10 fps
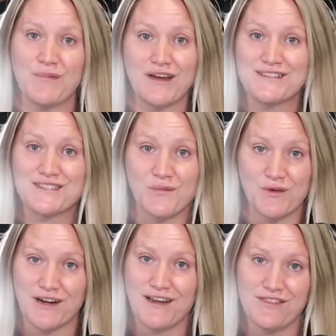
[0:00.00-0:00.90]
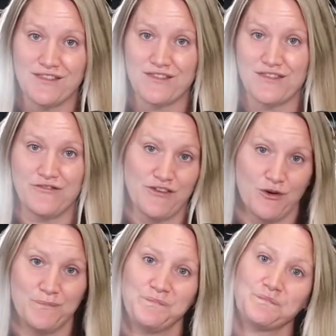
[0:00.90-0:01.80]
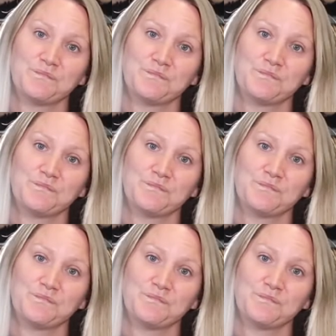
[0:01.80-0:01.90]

embedded somewhere in the film.